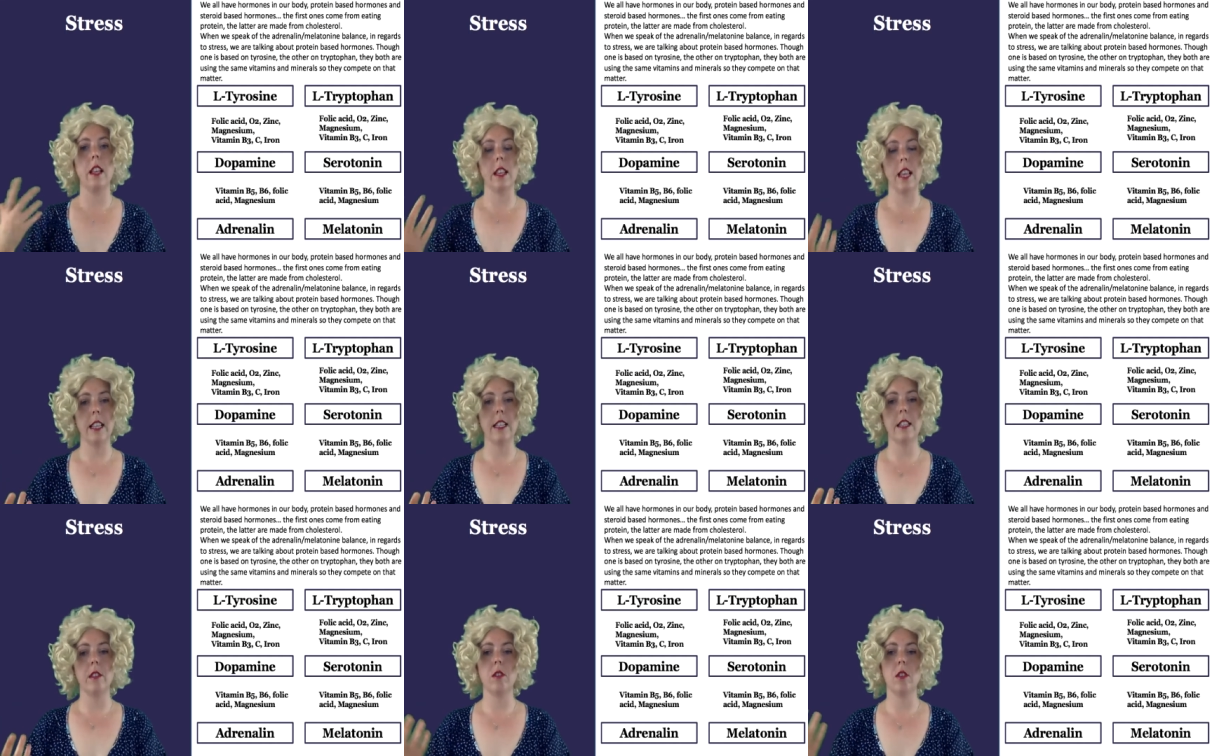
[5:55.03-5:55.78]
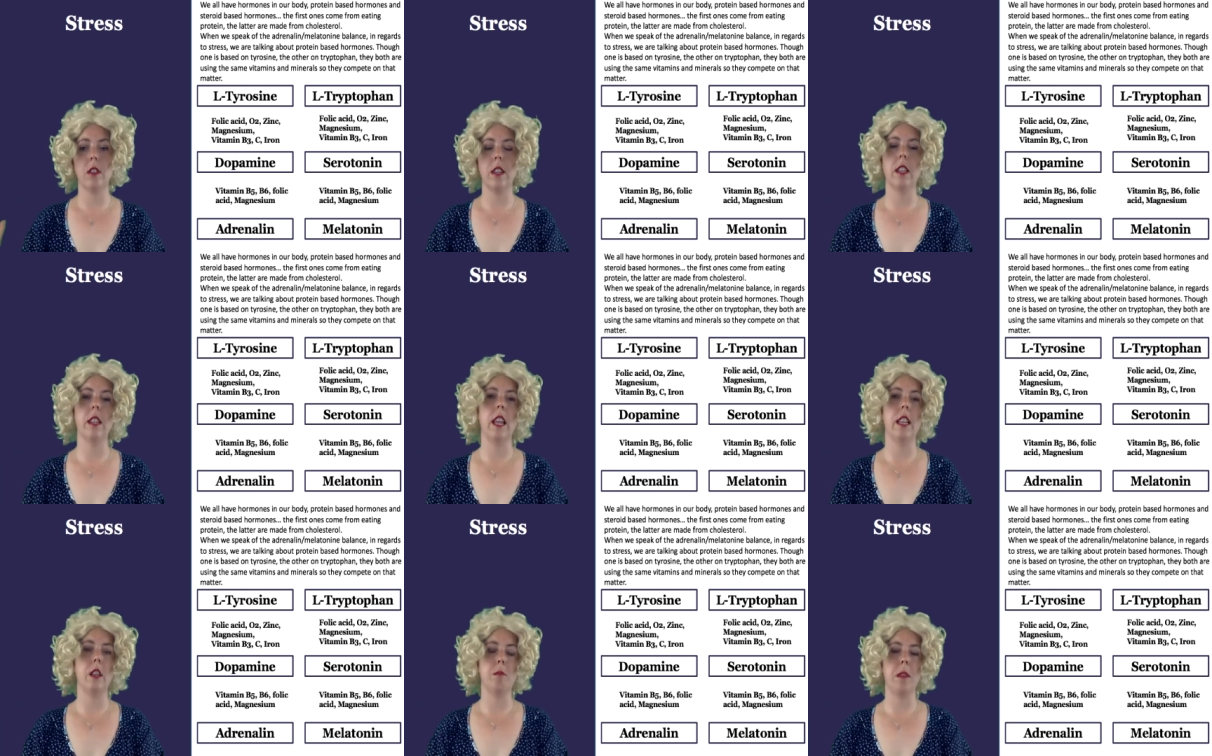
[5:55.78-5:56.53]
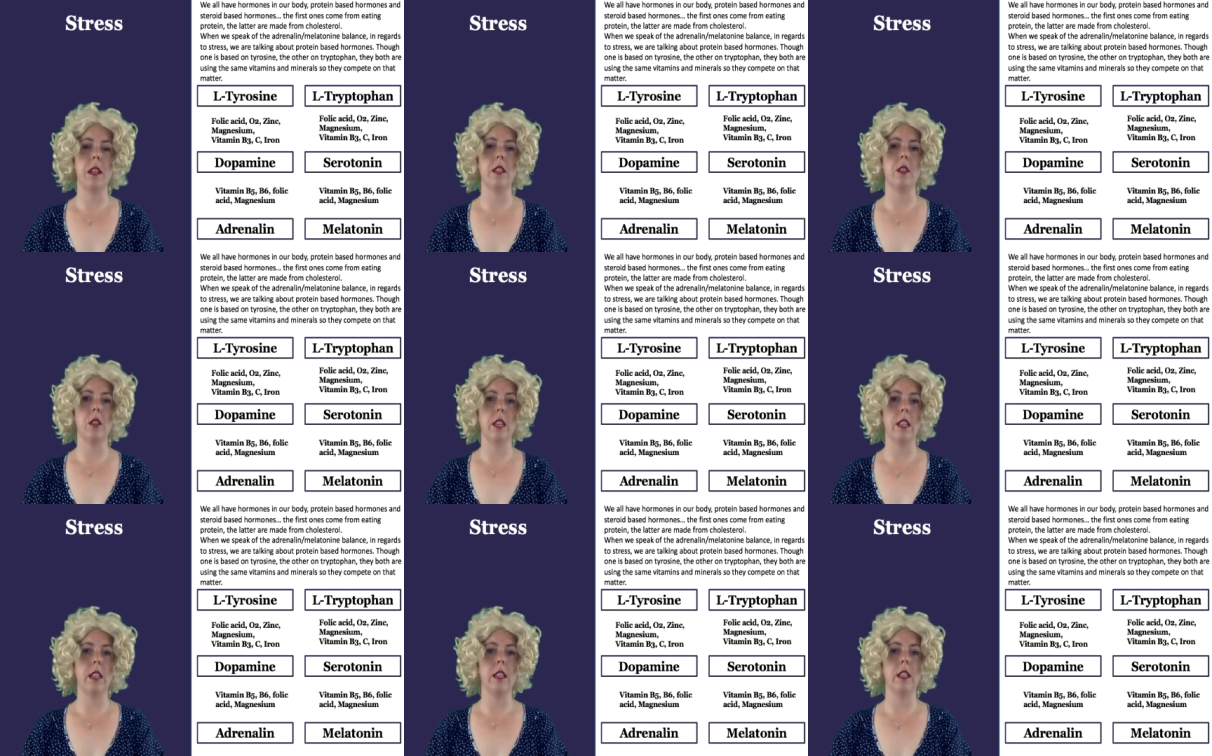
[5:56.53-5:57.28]
then serotonin and then
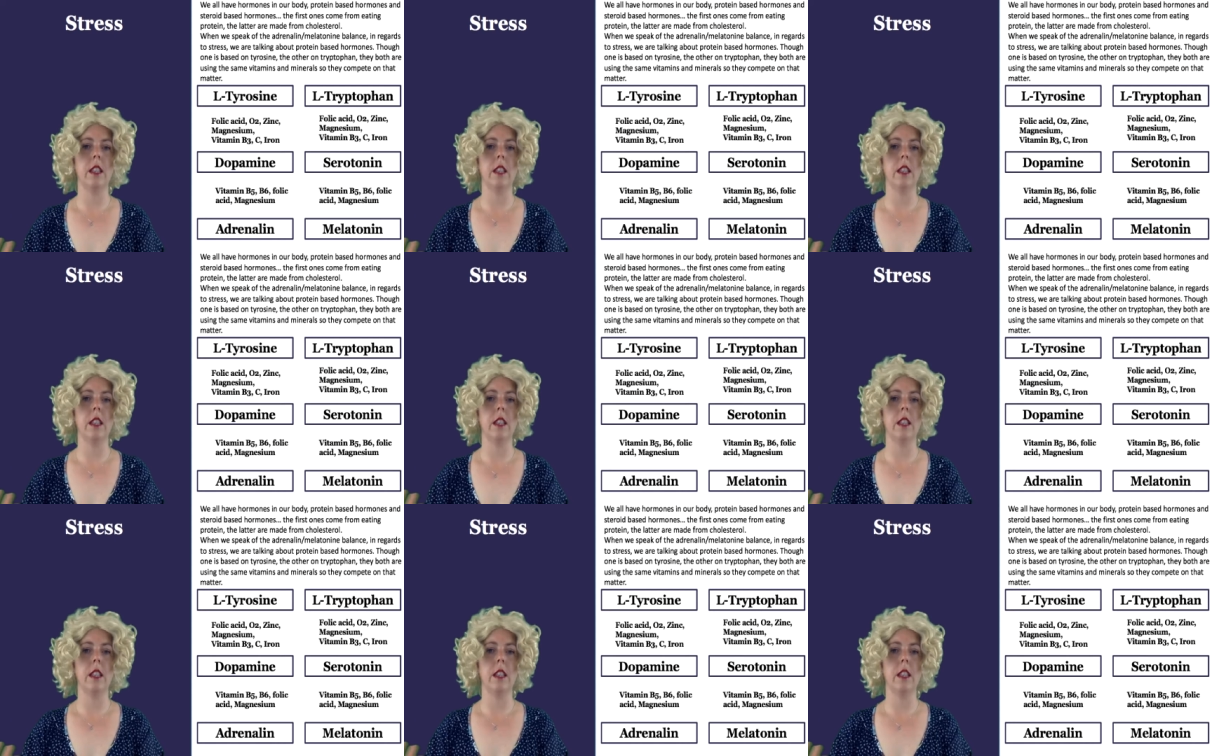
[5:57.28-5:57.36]
melatonin.